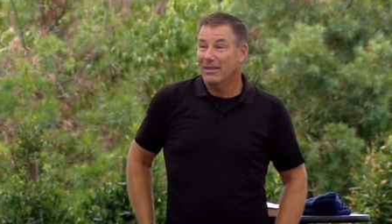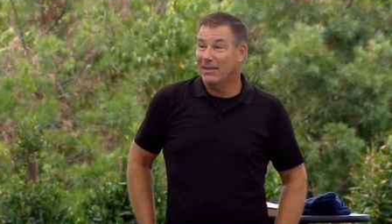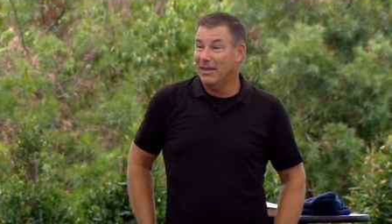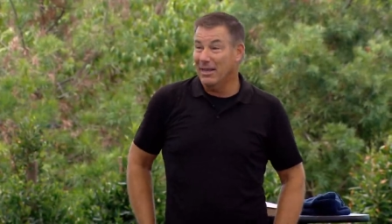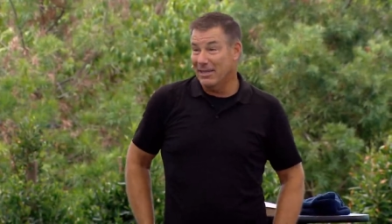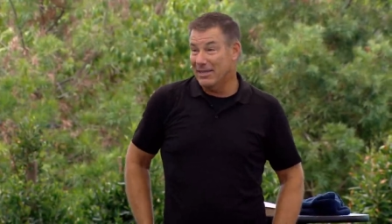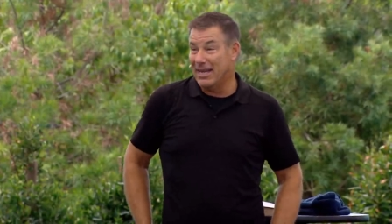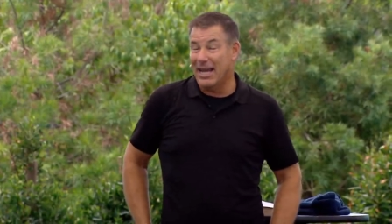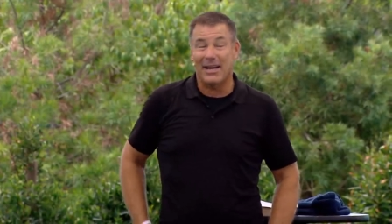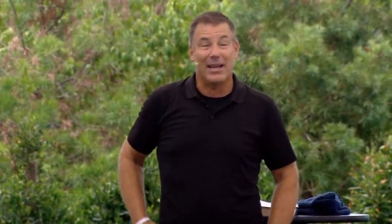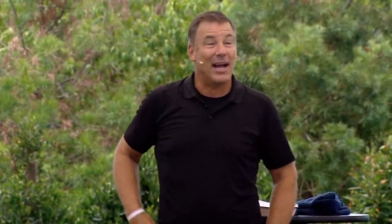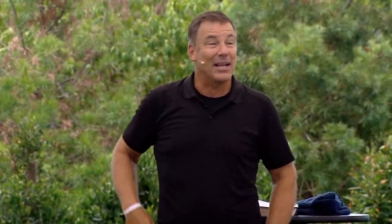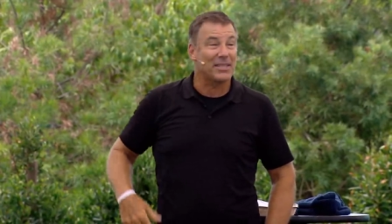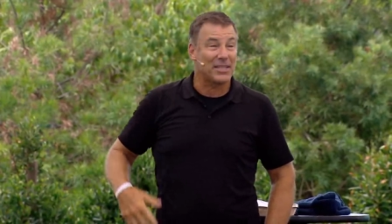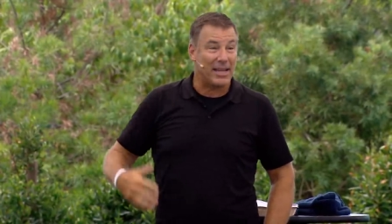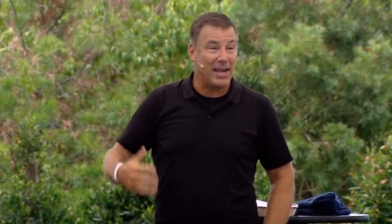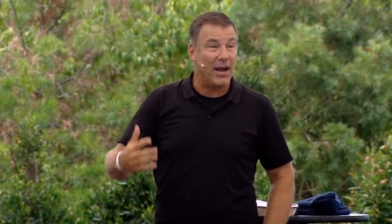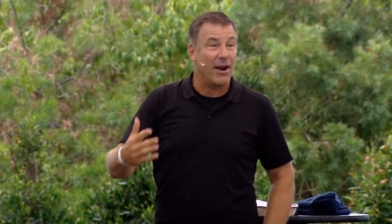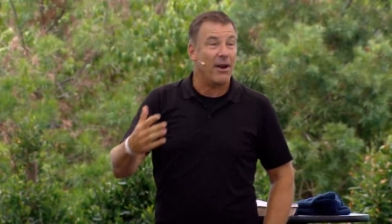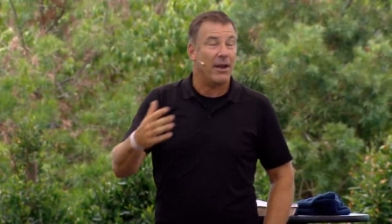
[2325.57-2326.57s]
Is that not
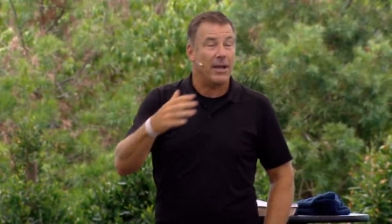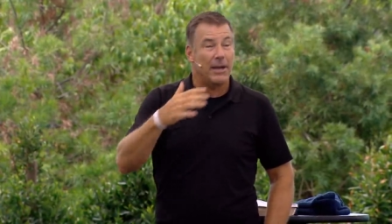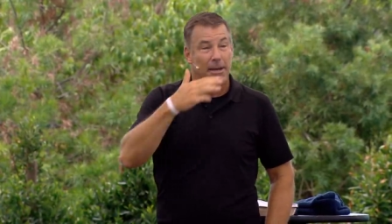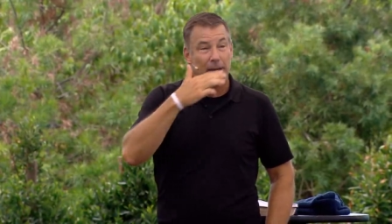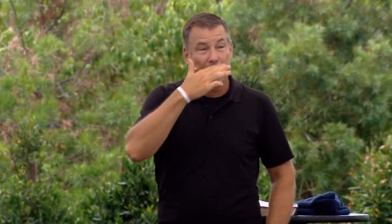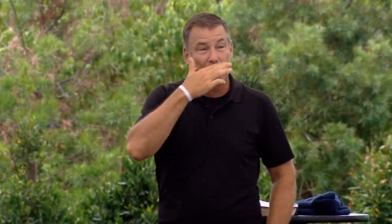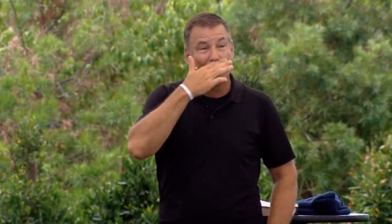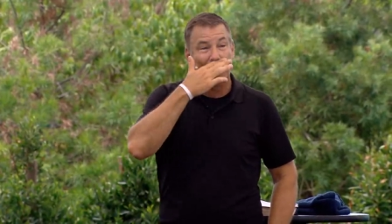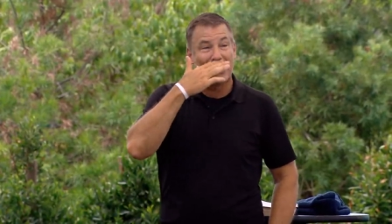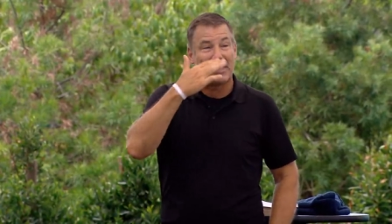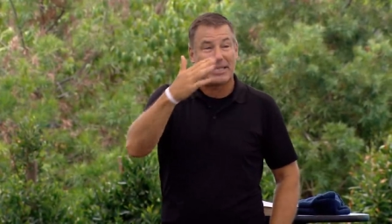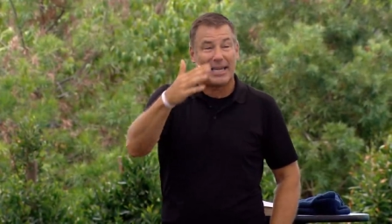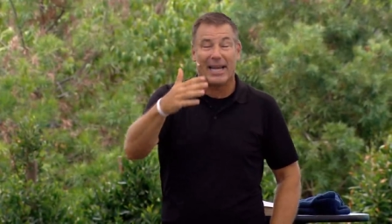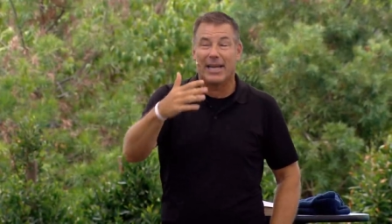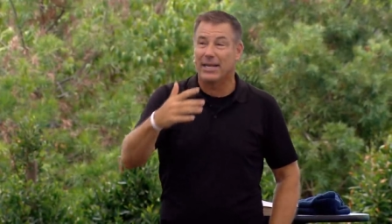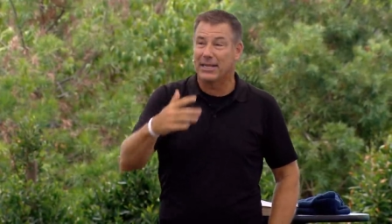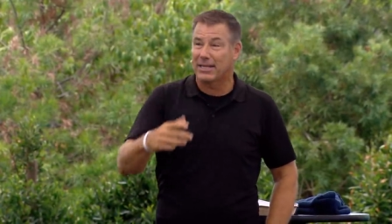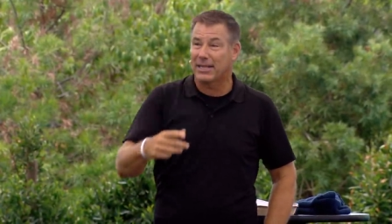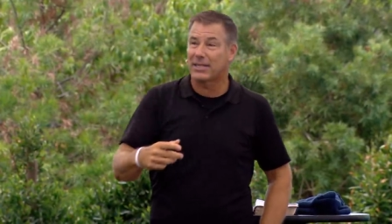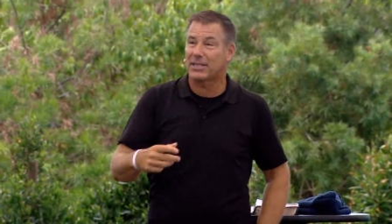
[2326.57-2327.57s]
scary? Because what he's
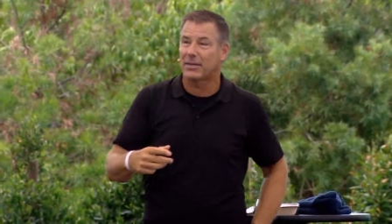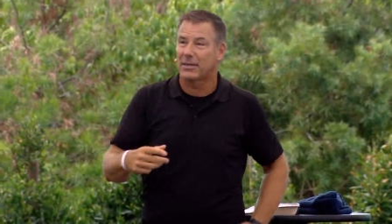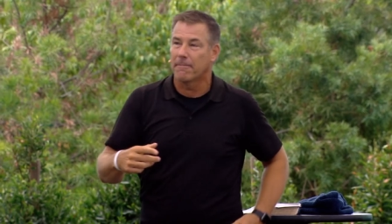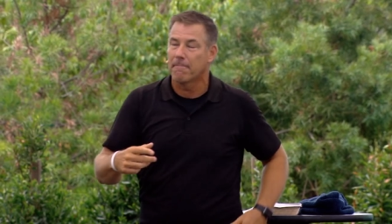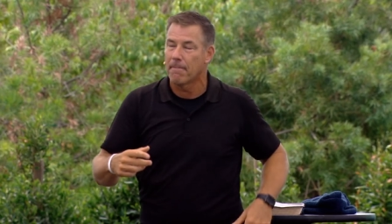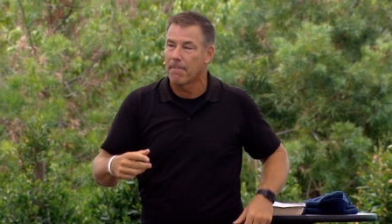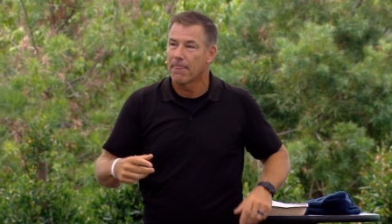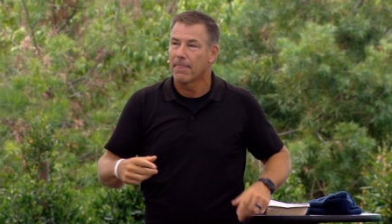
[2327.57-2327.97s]
saying is listen,